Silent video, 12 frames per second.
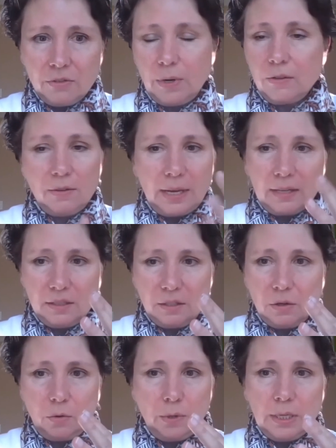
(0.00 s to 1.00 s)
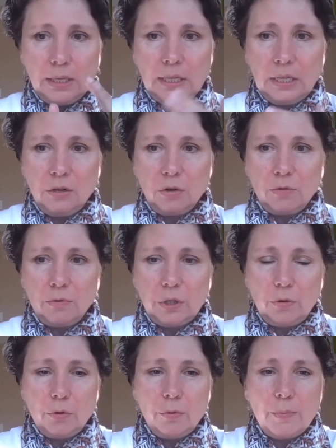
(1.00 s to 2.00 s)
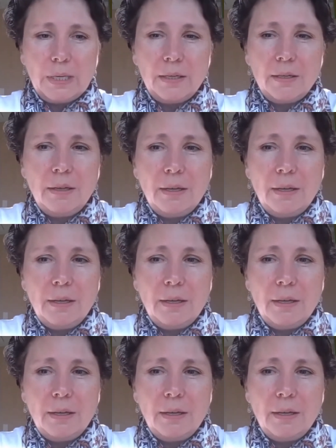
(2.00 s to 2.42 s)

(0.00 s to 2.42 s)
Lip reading: whether that's liquidity or recruitment?